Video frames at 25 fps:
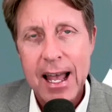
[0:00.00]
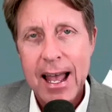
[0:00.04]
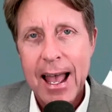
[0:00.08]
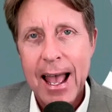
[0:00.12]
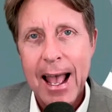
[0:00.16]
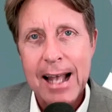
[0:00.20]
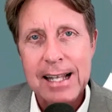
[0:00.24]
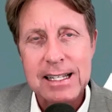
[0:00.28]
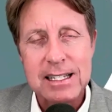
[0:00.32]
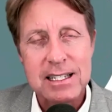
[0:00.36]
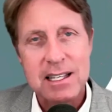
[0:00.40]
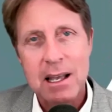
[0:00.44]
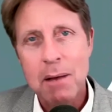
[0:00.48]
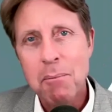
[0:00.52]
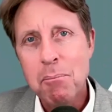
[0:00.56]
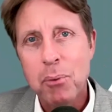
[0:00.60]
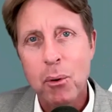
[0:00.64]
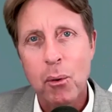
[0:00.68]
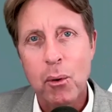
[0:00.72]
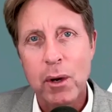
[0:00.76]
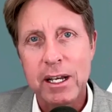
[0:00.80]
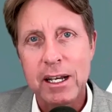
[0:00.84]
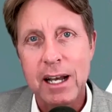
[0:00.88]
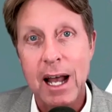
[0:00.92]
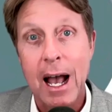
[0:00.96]
At some
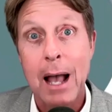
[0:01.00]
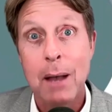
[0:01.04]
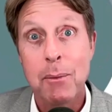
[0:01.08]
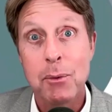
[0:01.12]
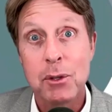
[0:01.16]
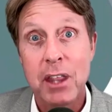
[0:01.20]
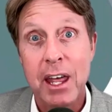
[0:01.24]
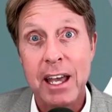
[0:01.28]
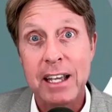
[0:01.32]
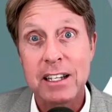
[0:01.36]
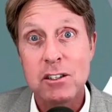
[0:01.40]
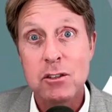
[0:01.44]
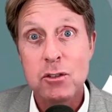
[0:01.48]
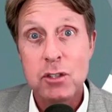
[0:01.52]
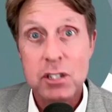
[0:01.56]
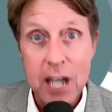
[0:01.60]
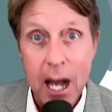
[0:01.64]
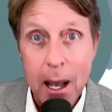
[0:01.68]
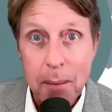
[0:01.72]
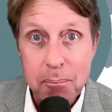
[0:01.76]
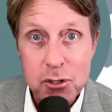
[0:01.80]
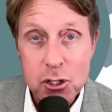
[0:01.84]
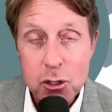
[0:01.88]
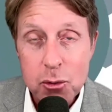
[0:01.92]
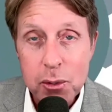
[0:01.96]
point, I would like to
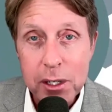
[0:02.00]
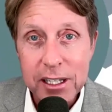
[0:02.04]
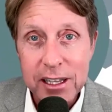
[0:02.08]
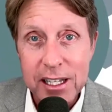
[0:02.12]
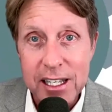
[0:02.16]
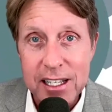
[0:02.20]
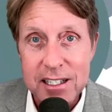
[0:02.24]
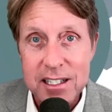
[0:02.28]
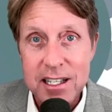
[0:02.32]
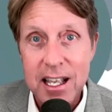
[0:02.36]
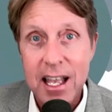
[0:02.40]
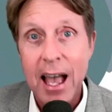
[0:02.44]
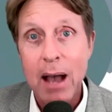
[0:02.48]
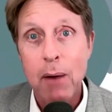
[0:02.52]
stop doing this.